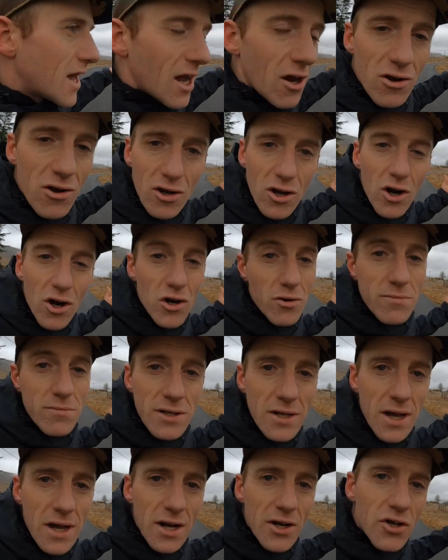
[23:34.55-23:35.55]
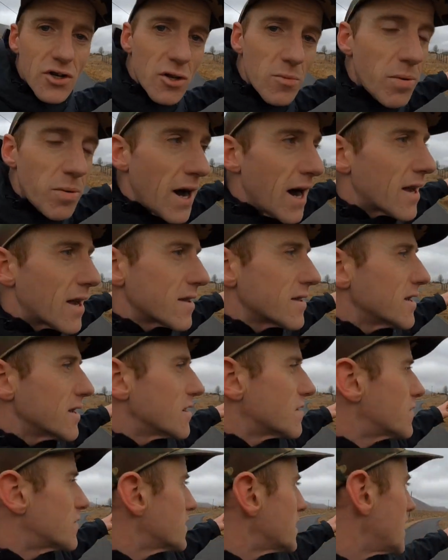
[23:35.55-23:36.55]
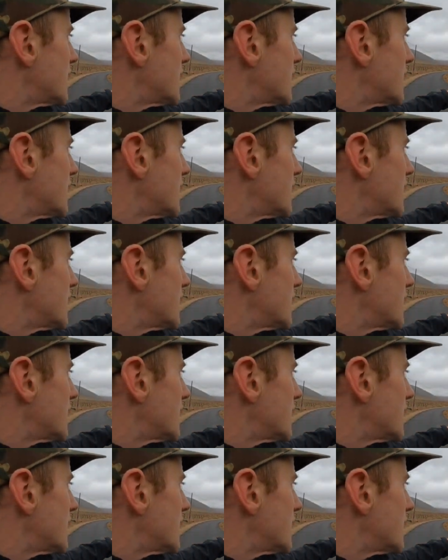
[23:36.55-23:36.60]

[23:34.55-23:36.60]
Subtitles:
Cairngorms National Park there for